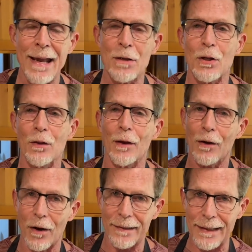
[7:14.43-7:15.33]
to their
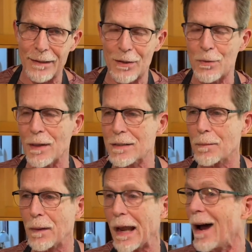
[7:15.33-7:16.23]
carnitas
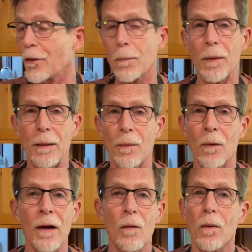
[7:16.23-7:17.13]
recipe. Other
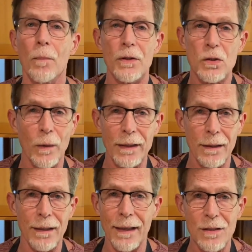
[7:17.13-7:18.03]
people will put sweetened
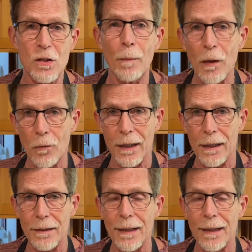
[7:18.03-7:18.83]
condensed milk in.